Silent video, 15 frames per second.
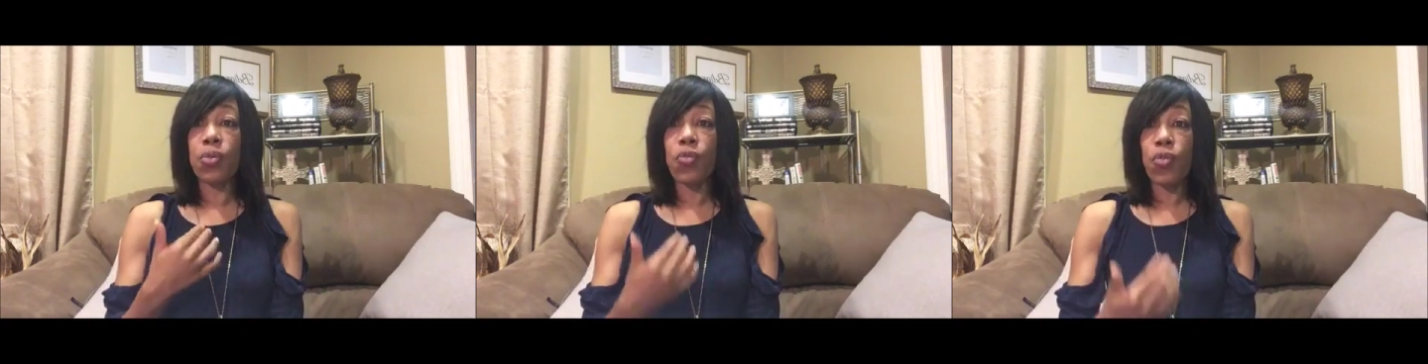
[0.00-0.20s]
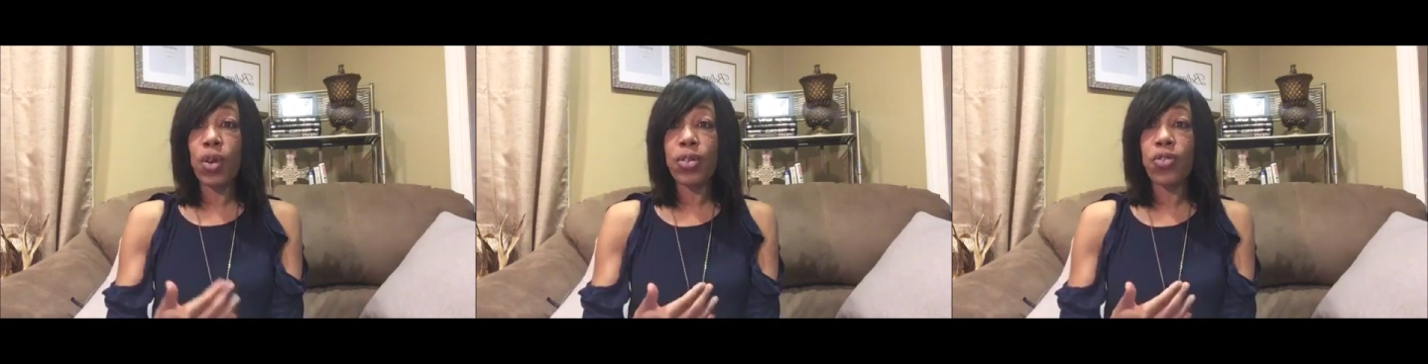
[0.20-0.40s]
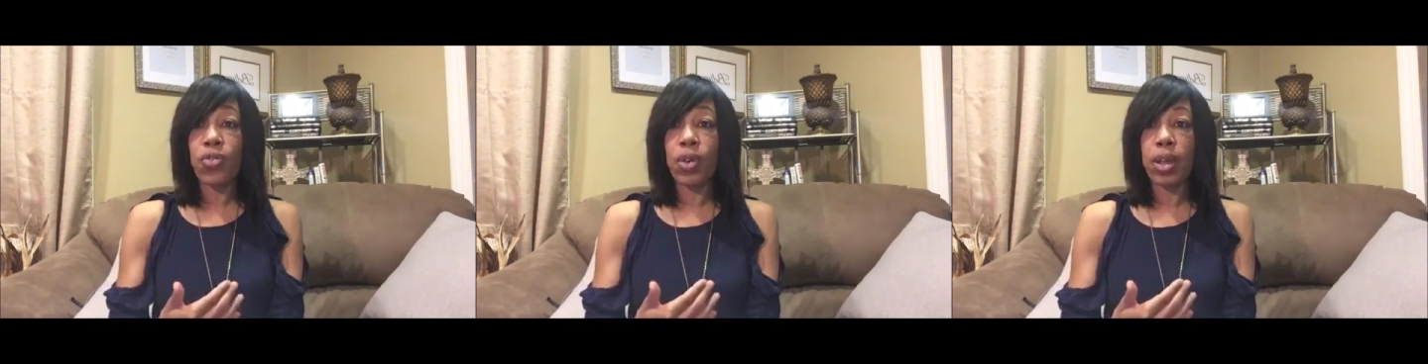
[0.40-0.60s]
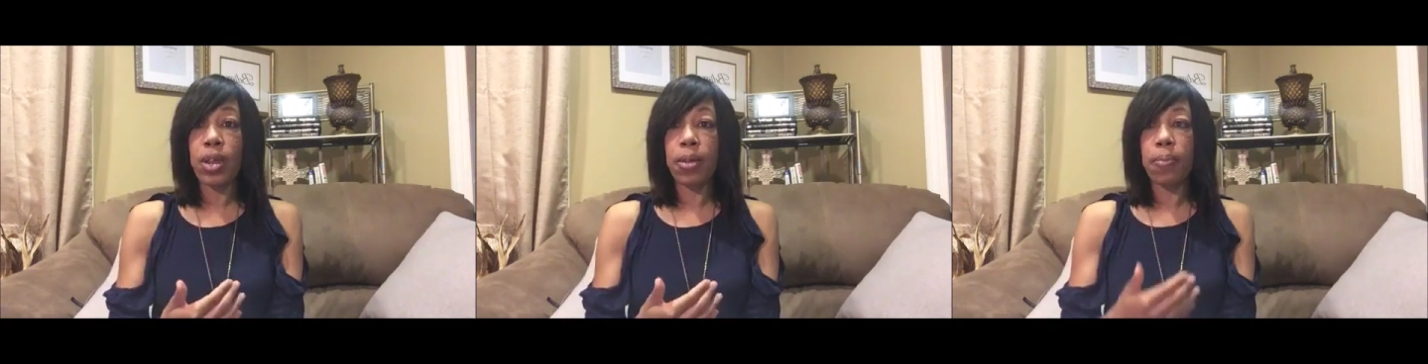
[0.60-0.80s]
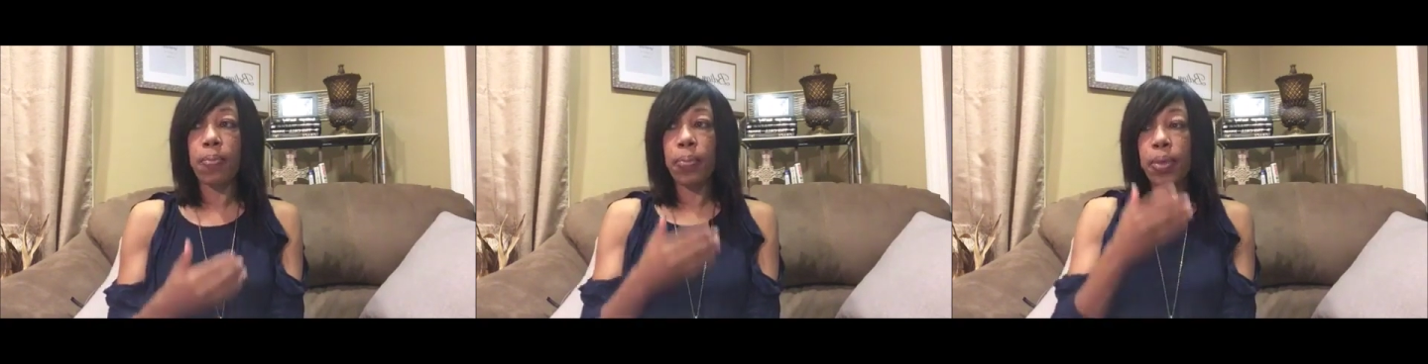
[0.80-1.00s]

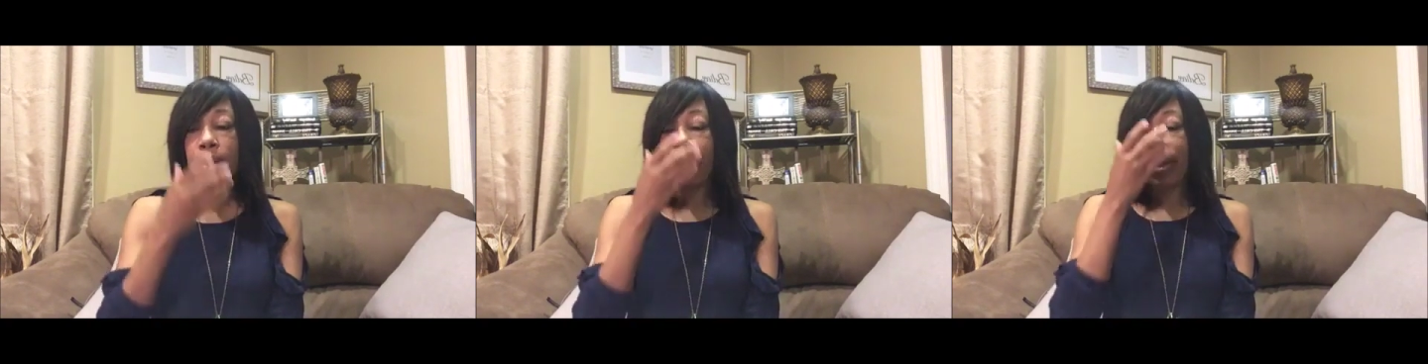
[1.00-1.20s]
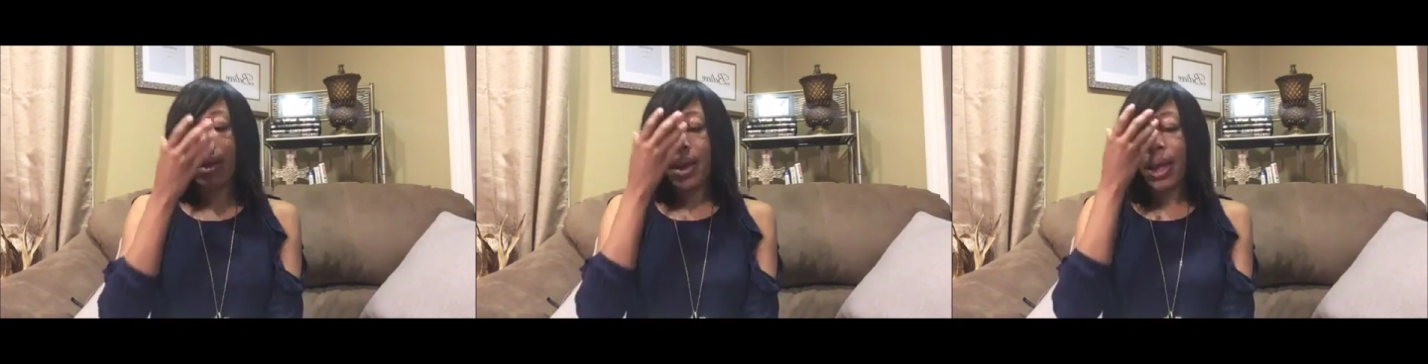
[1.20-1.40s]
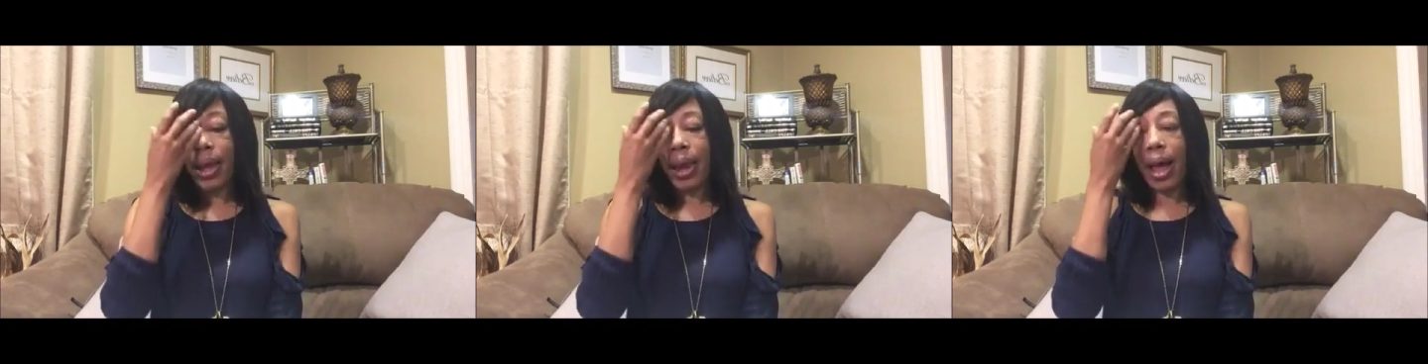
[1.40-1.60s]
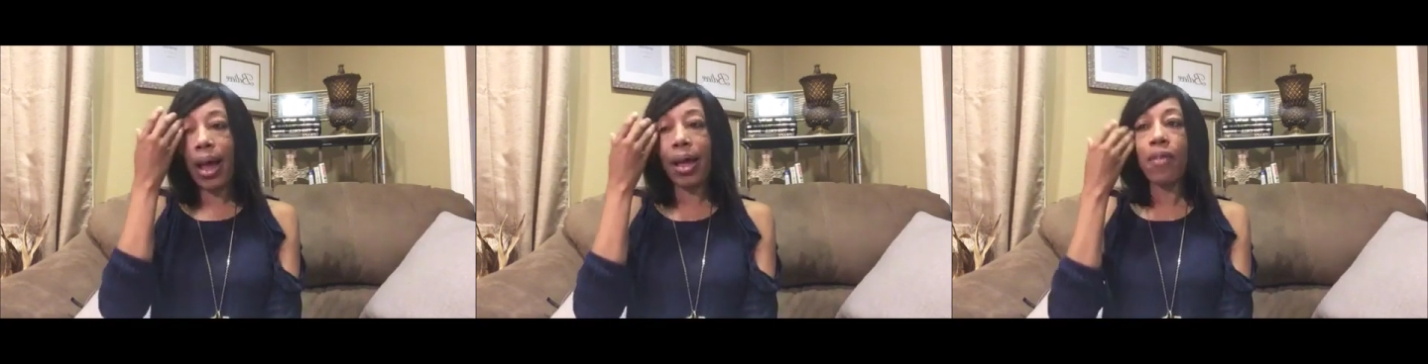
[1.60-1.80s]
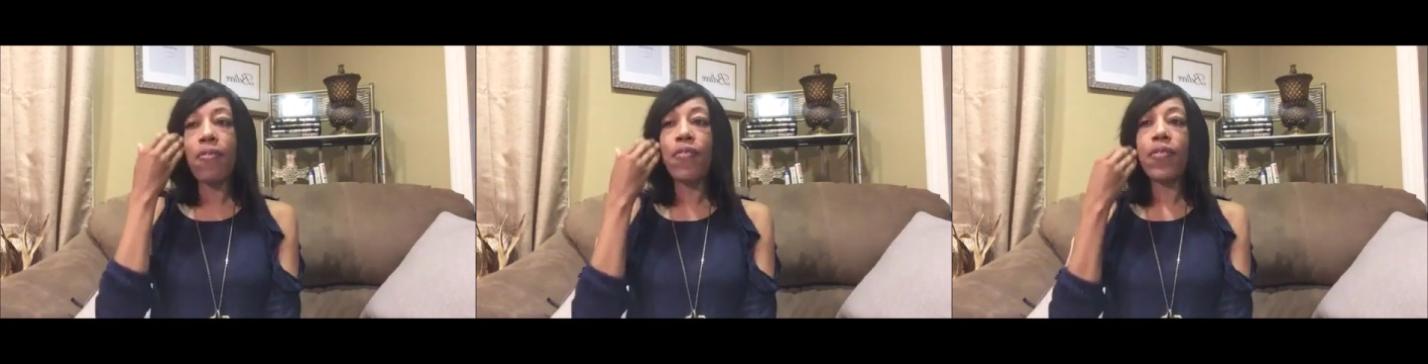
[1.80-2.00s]
frustrated. And
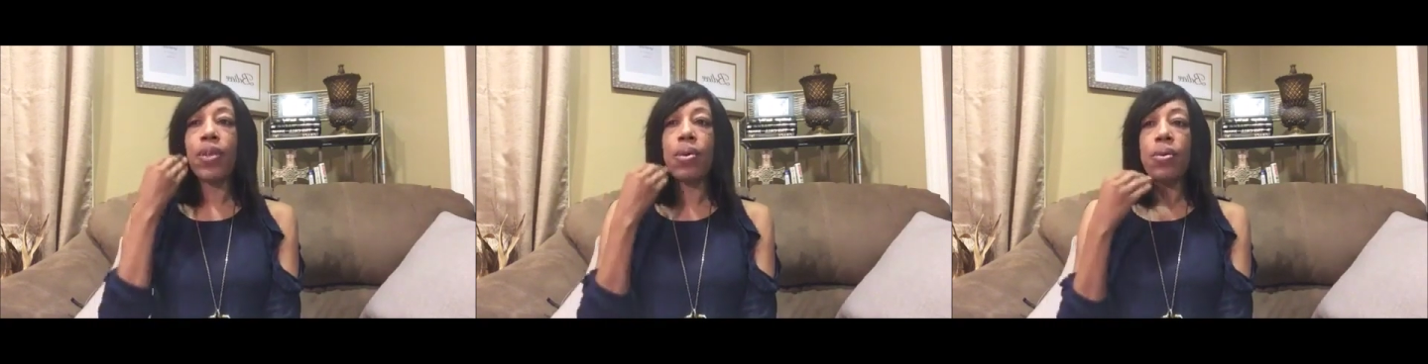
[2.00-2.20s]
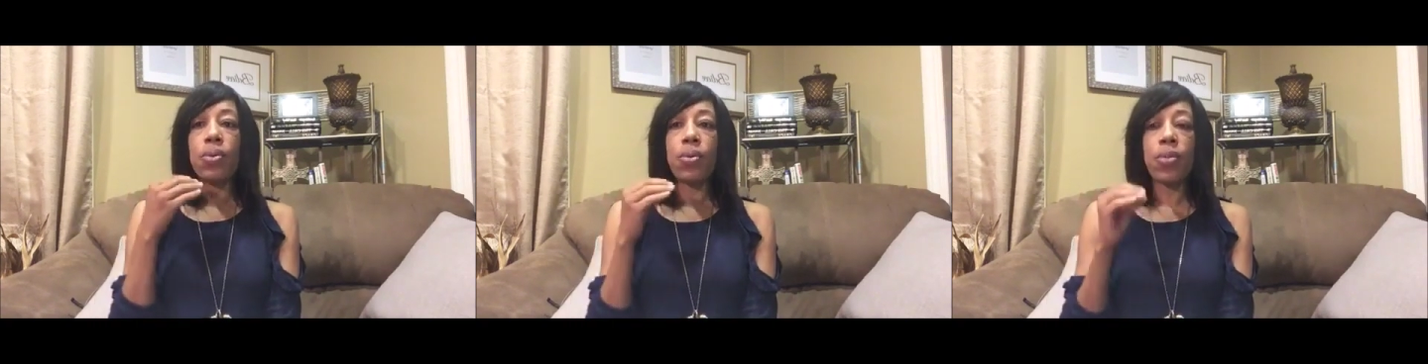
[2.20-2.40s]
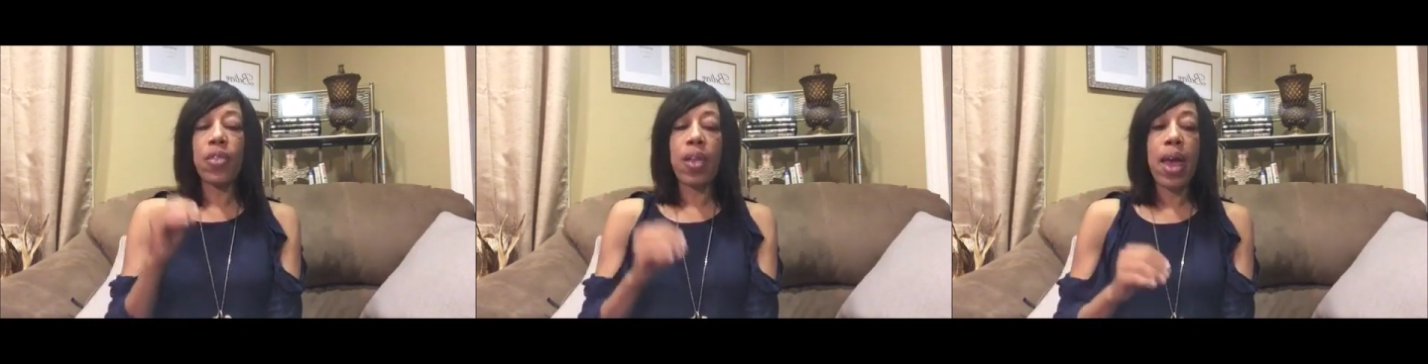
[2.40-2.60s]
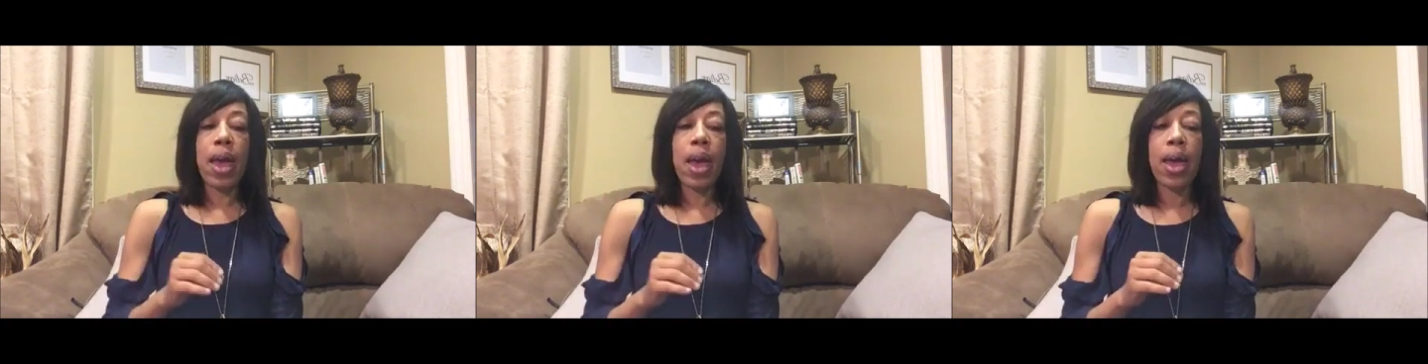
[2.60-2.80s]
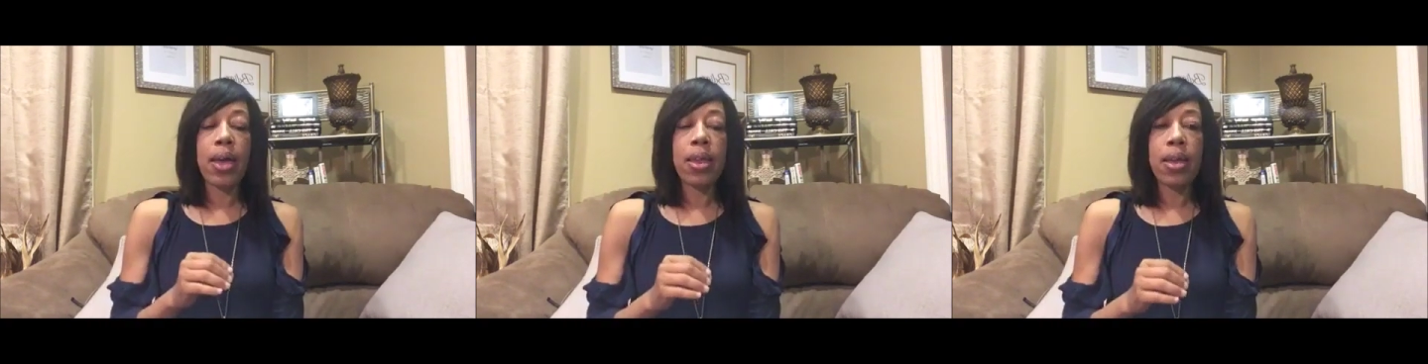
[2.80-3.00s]
I feel
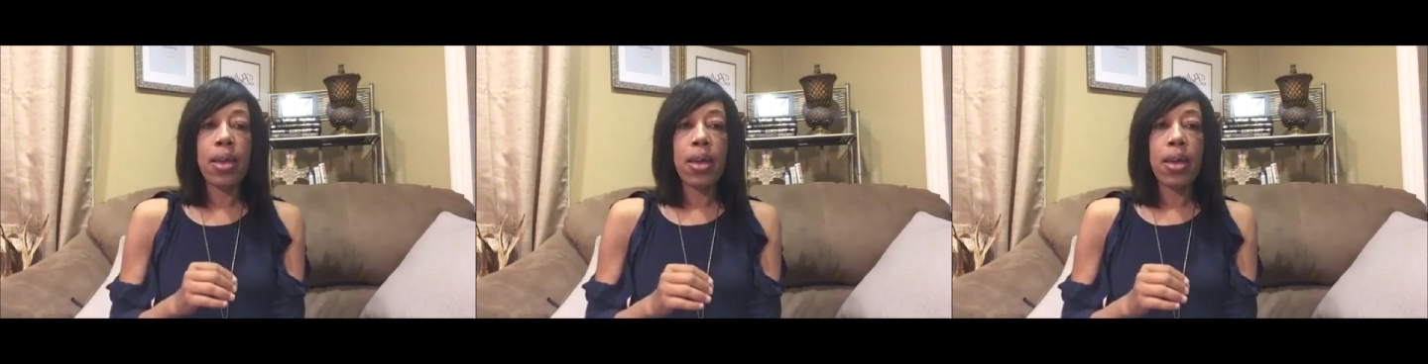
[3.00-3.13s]
that